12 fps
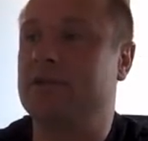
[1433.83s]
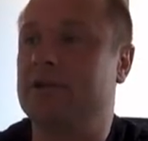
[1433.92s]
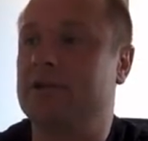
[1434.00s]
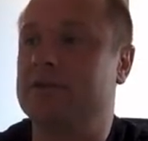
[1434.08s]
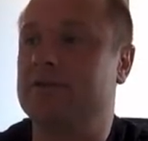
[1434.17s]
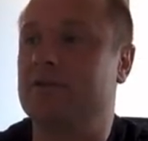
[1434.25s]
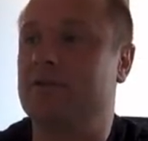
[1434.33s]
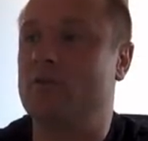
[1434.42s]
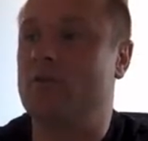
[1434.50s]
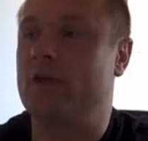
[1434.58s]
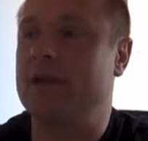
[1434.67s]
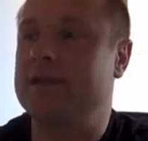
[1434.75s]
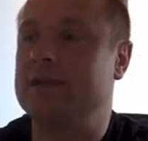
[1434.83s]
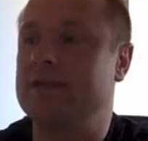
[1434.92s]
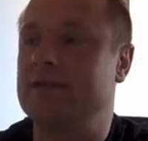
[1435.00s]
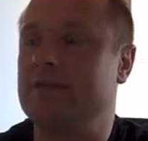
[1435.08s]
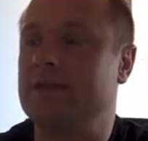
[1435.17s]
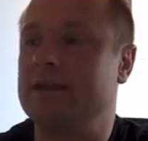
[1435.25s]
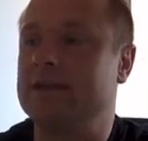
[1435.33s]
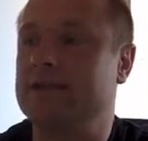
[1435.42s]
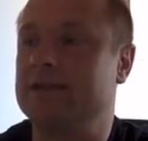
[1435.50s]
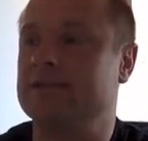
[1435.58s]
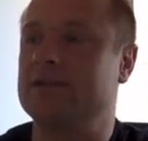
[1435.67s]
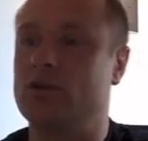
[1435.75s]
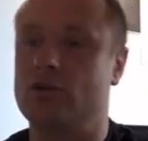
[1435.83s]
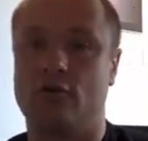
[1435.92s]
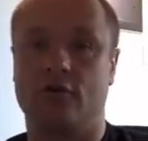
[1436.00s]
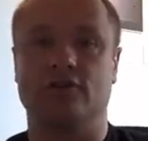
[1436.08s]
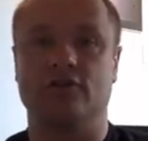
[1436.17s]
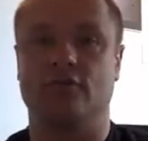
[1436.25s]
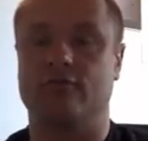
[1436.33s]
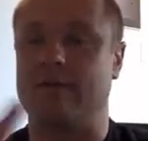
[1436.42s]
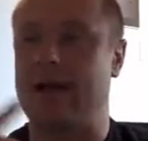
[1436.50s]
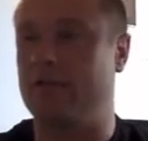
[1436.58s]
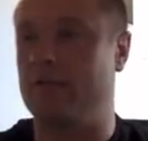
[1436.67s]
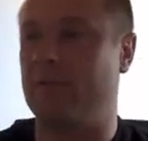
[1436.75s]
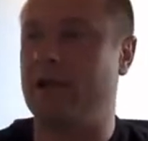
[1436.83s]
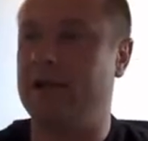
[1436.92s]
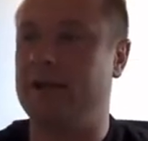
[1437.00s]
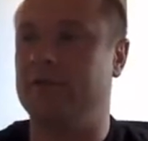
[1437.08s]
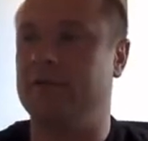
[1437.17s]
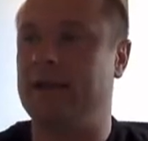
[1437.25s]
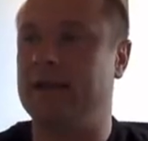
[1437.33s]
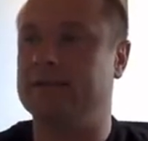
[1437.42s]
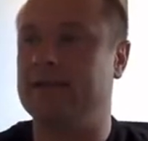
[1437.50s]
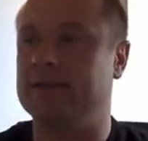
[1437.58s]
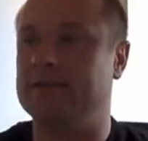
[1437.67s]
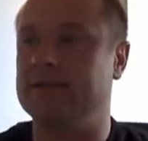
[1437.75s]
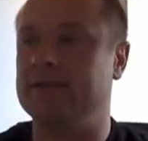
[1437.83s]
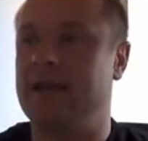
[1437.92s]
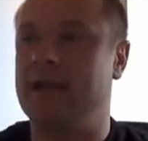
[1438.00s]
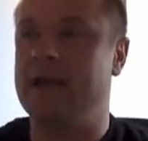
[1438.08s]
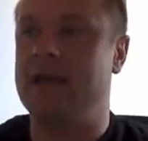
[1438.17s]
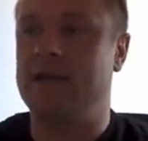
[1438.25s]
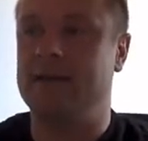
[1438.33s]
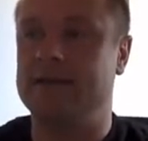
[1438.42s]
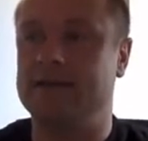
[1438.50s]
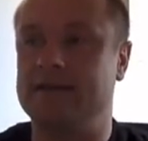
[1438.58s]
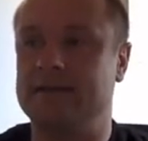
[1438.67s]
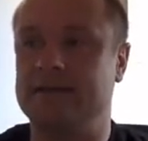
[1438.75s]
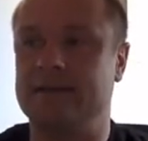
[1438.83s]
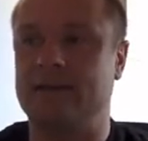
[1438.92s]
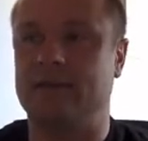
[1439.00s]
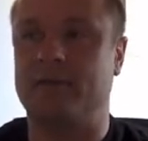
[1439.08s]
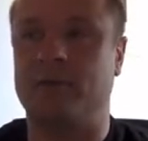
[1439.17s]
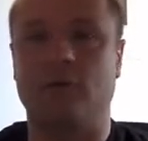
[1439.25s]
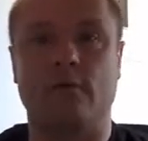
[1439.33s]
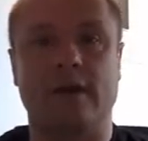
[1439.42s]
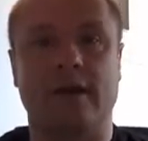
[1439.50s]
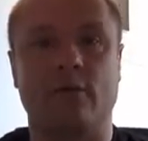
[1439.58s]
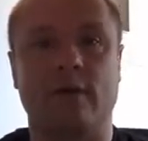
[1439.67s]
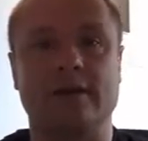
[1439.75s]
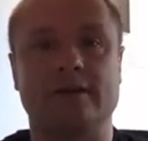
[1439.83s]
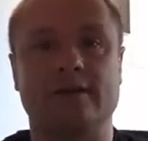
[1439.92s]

cursor at 180 degrees. This is the longitude around the planet on the x-axis. This is the South Pole equator